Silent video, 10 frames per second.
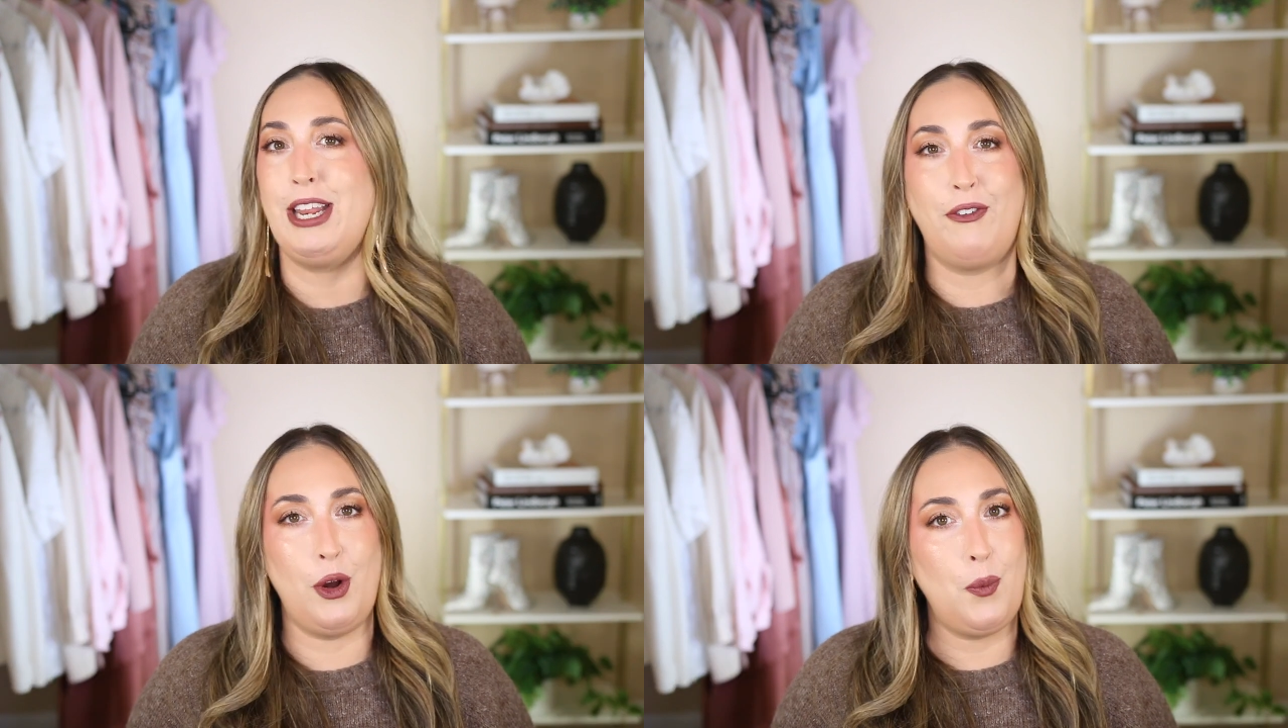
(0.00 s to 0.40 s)

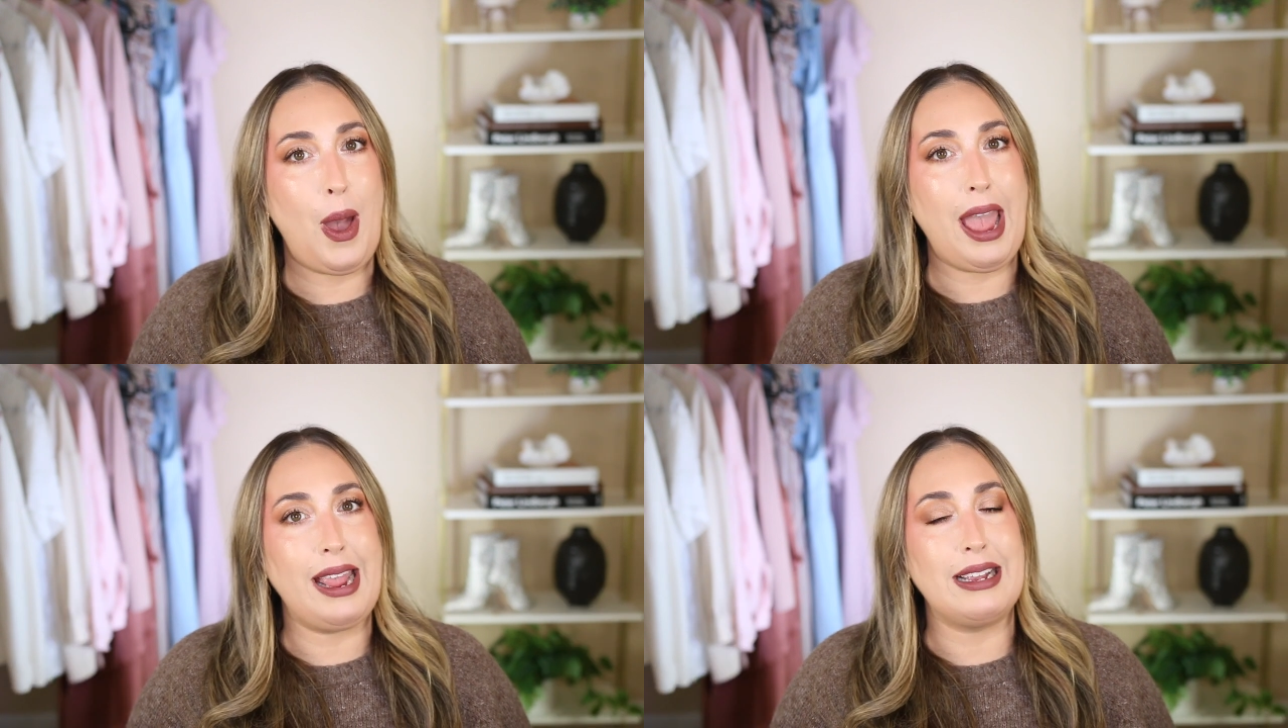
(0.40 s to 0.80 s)
different
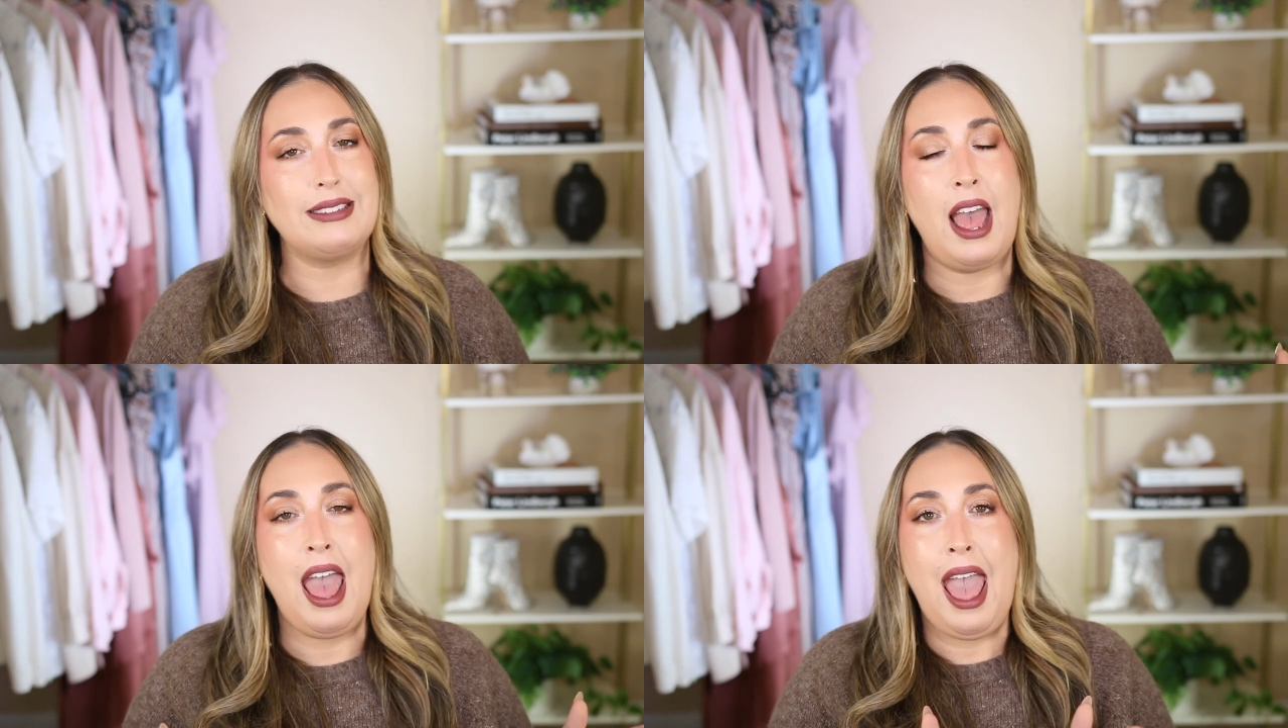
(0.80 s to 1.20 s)

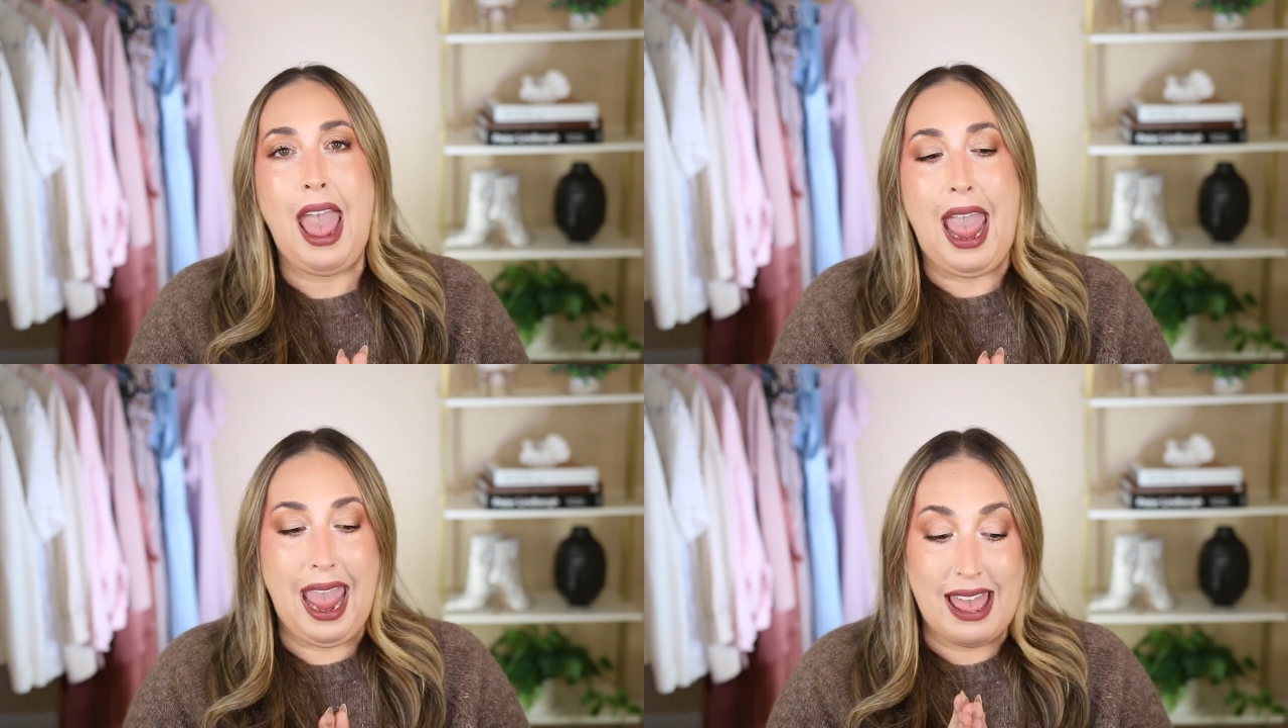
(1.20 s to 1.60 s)
ways
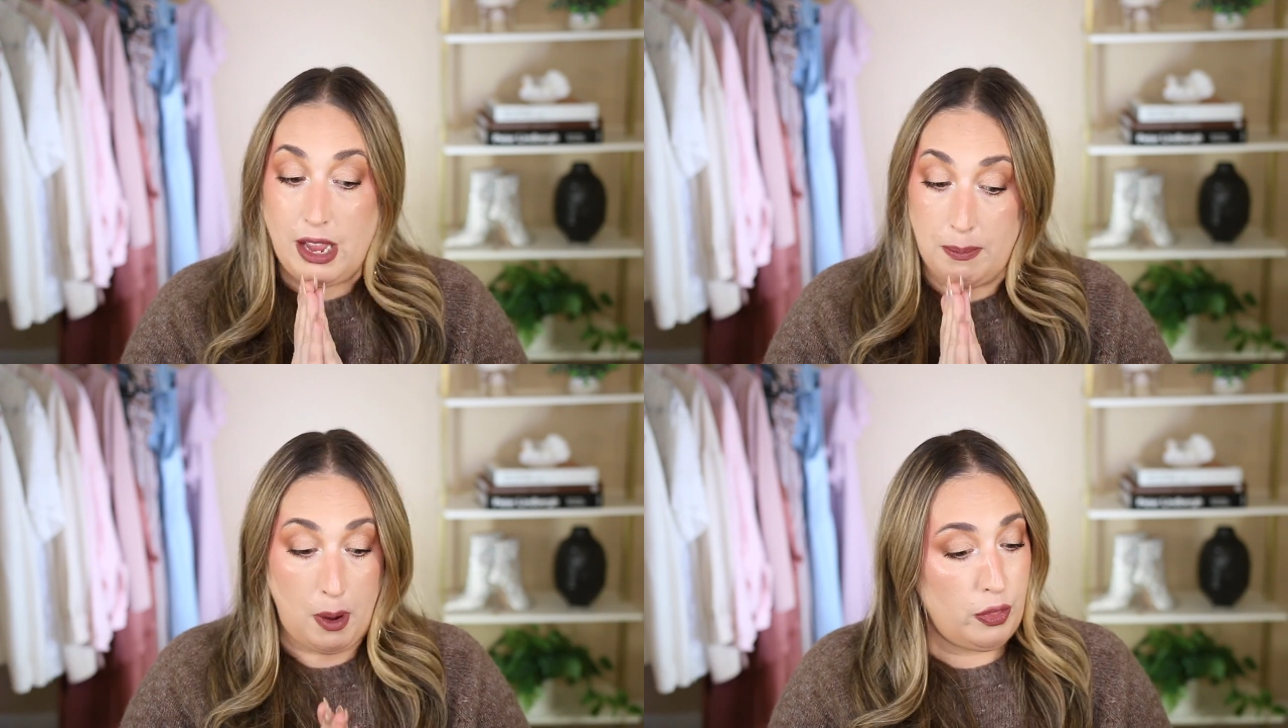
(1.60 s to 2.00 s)
and
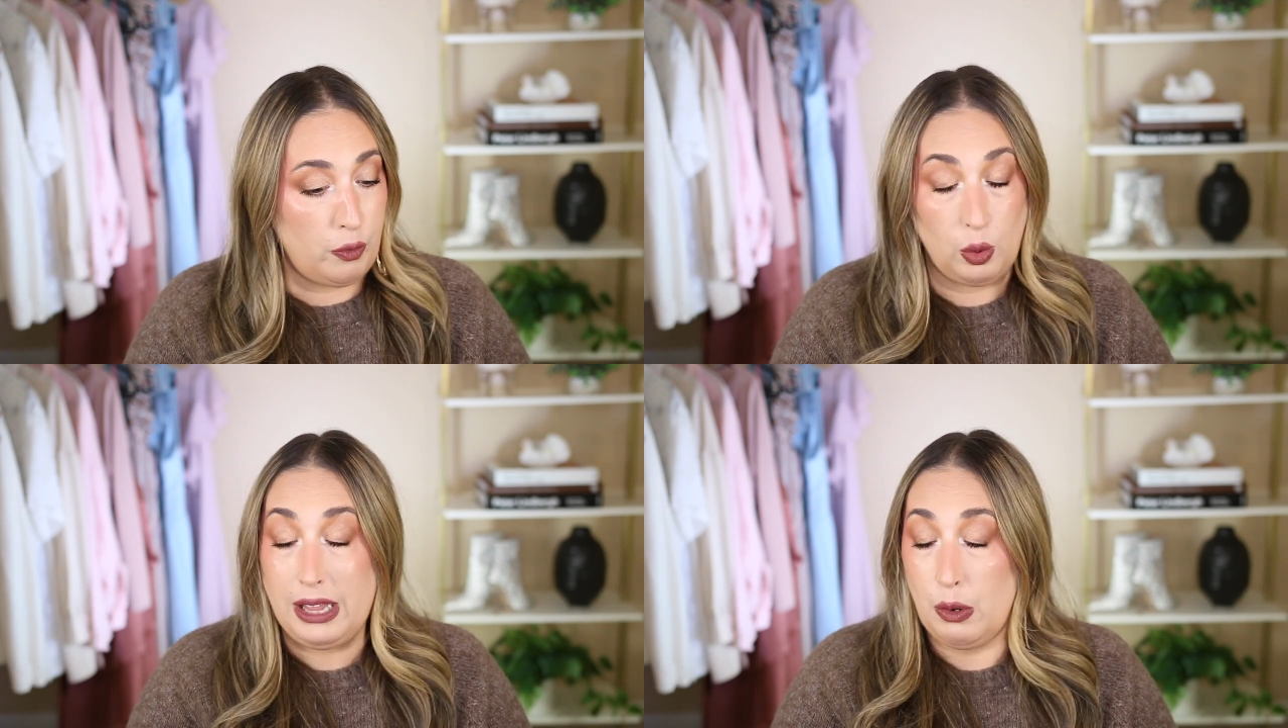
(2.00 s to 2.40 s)
they're both
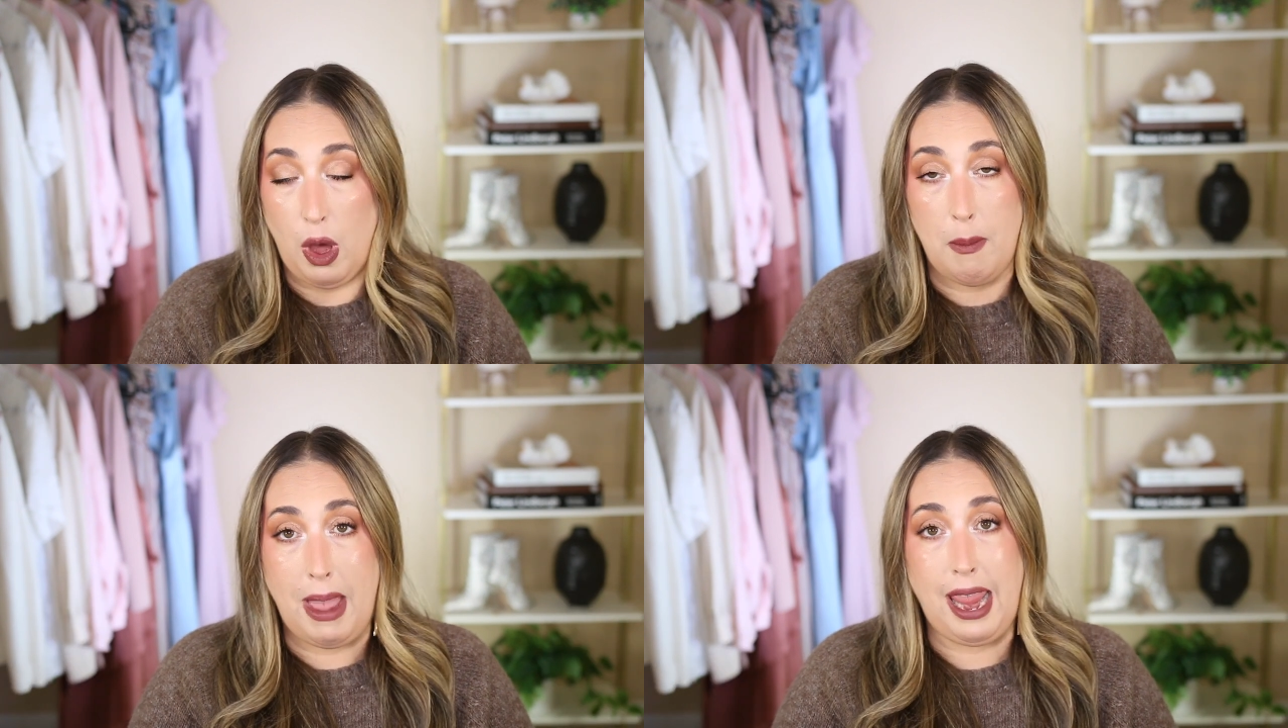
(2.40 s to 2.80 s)
really
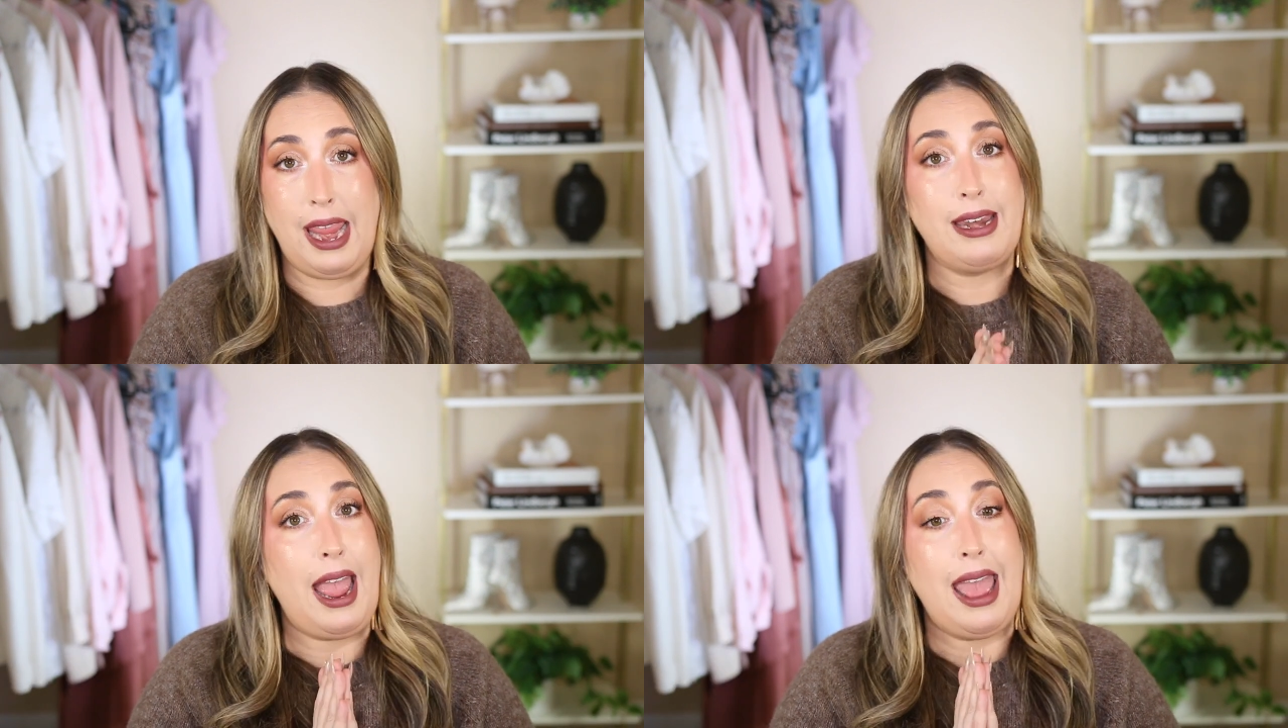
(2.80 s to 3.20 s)
well made